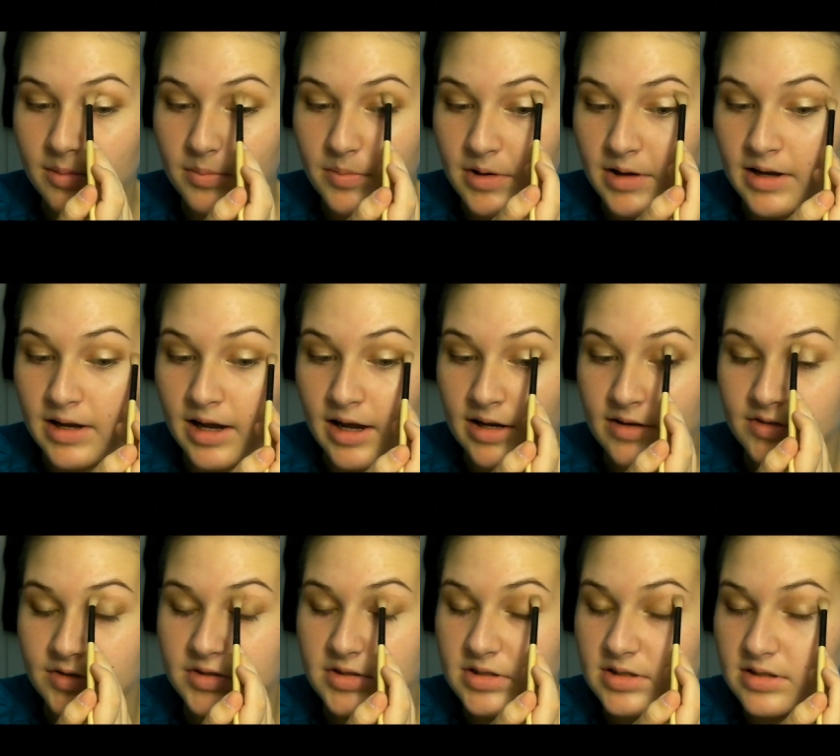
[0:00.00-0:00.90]
but I
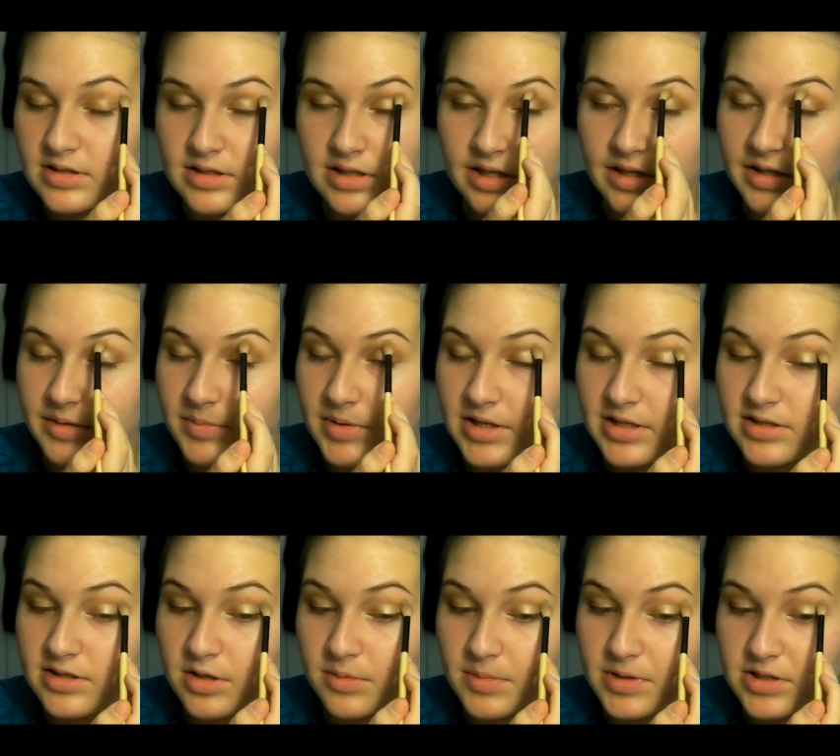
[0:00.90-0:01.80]
just think it makes
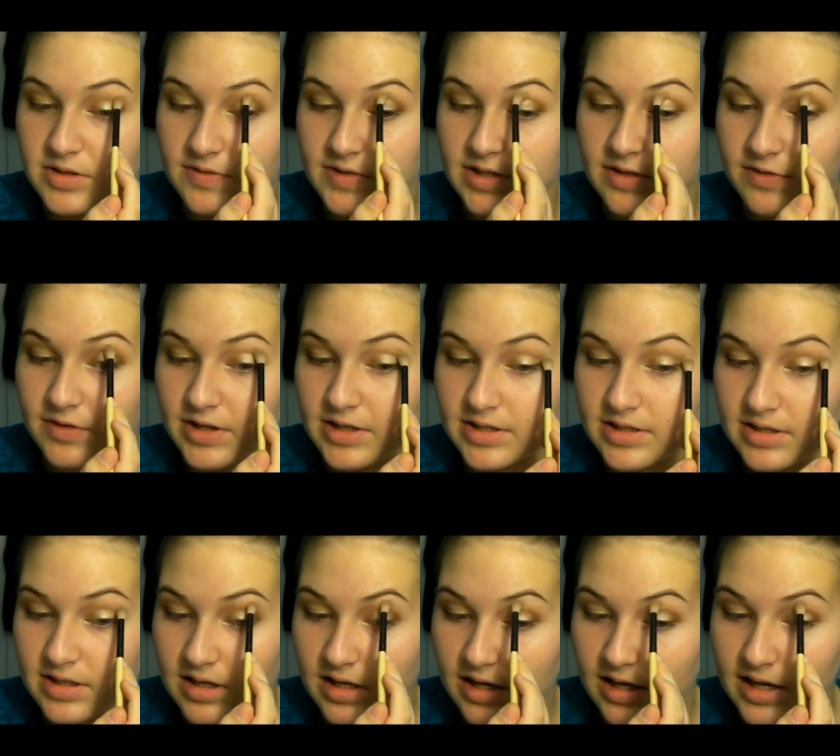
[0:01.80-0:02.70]
so much of a
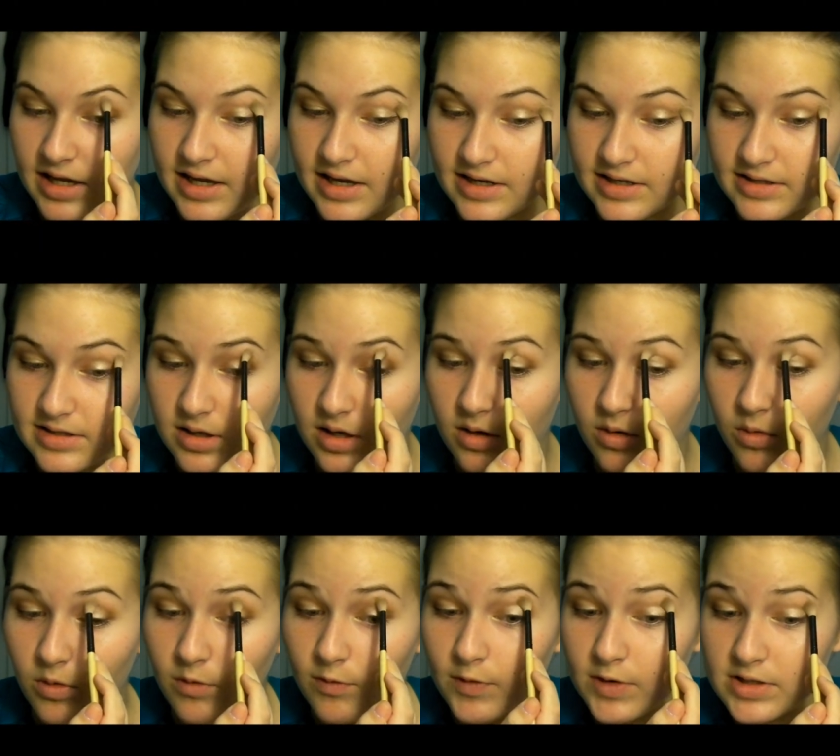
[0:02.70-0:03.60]
difference, is
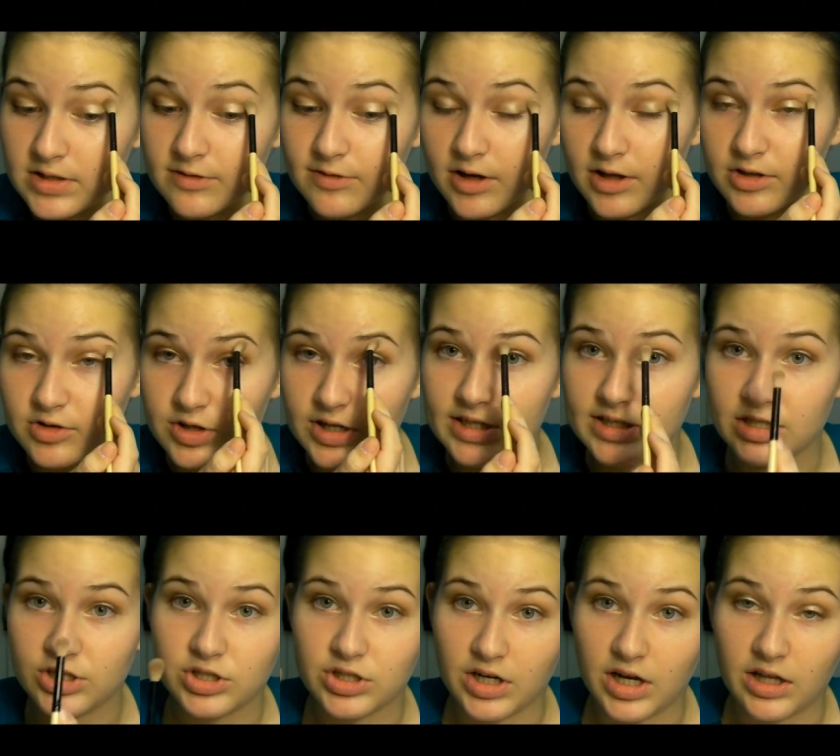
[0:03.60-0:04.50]
first of all the
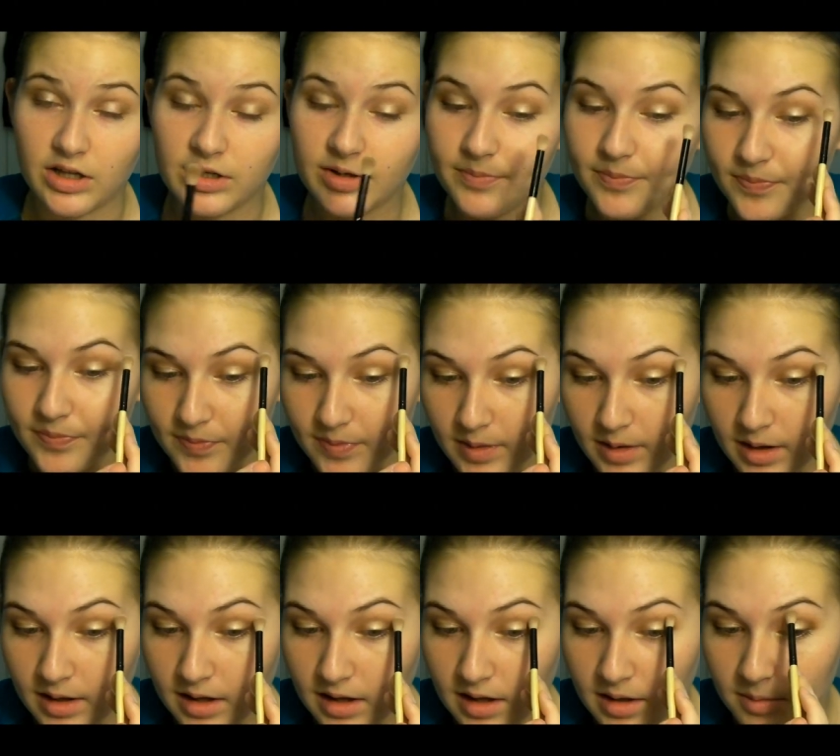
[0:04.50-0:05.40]
transition color,
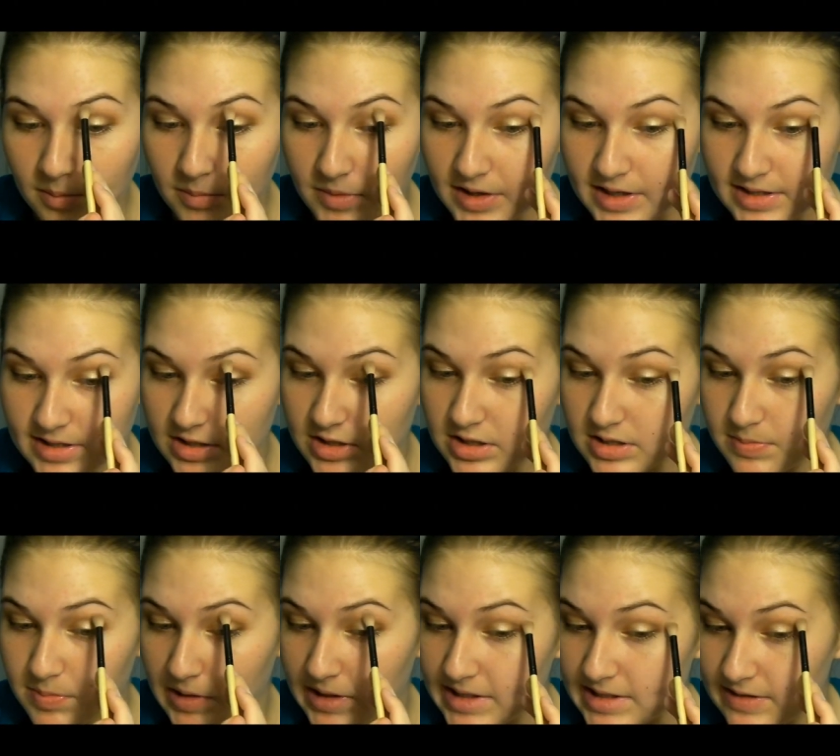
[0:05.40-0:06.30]
because it
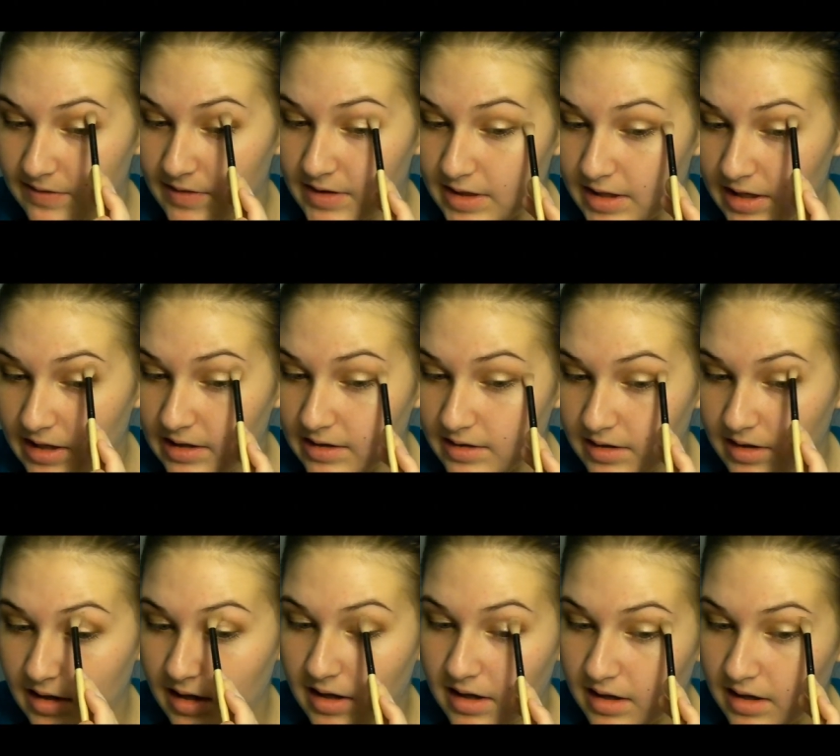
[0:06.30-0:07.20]
just blends everything
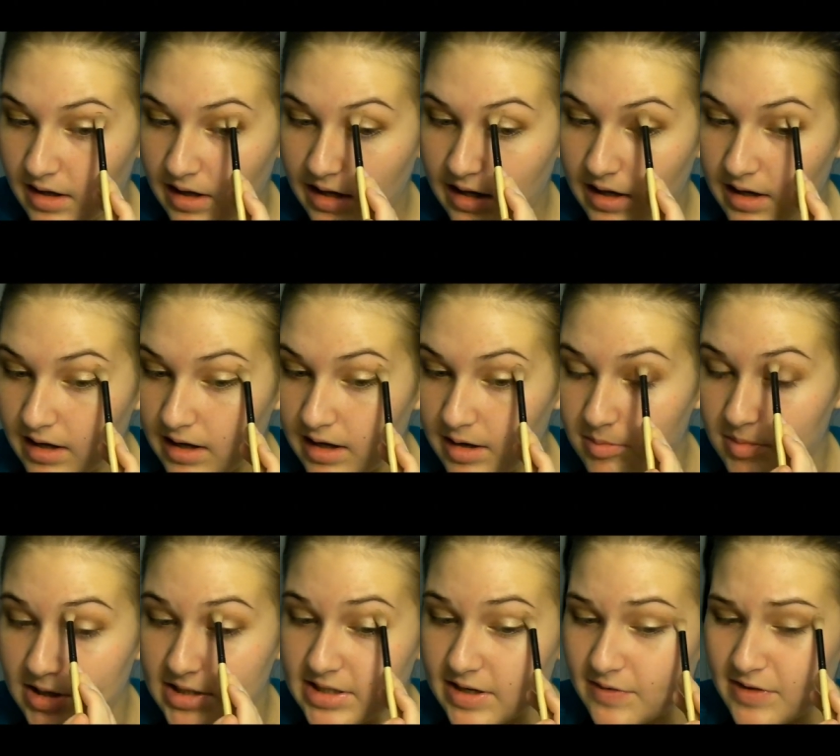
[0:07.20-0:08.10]
and
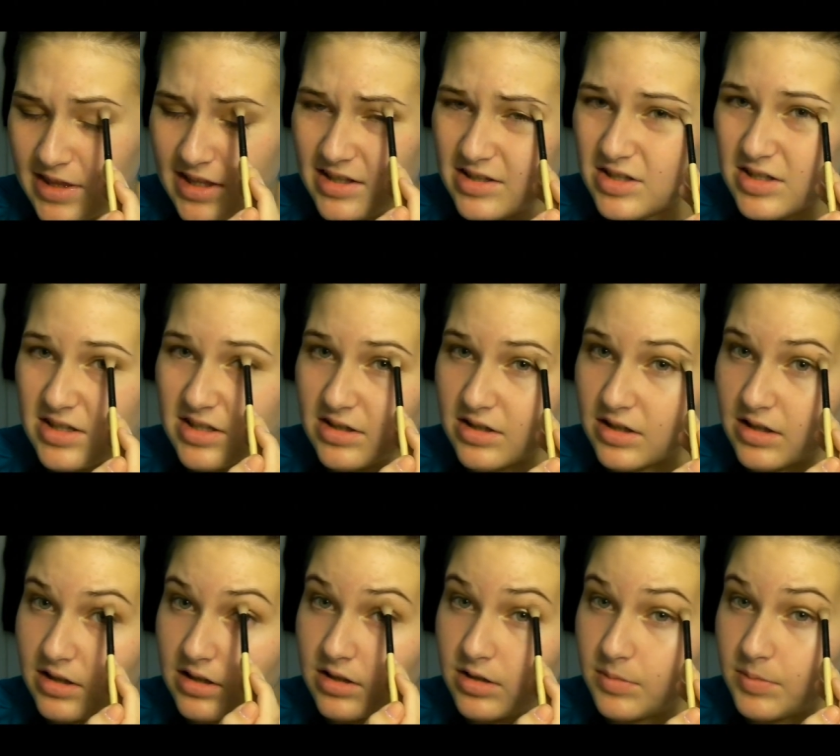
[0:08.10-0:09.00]
makes everything just look a
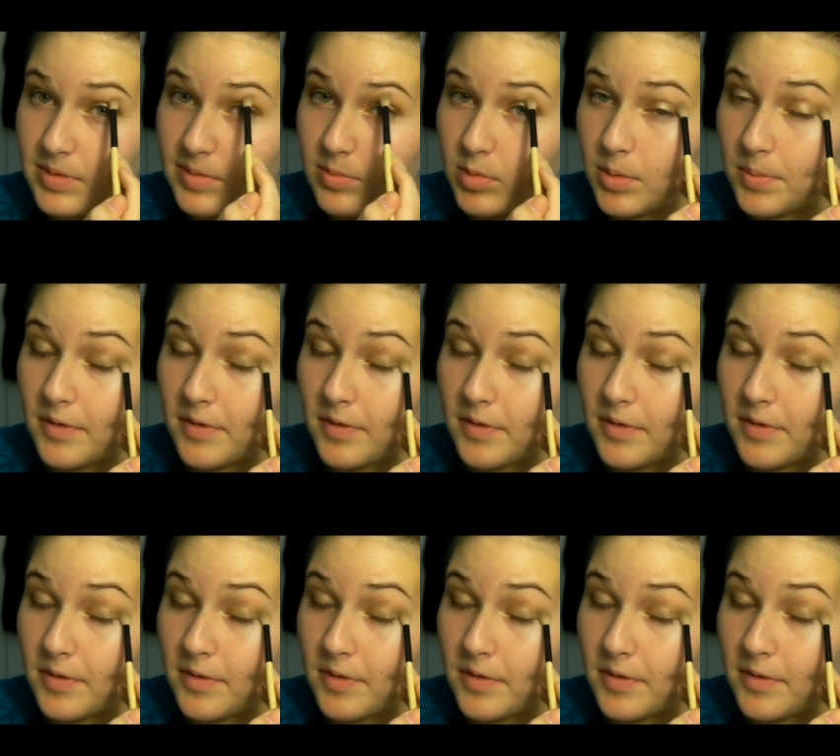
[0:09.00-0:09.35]
little bit more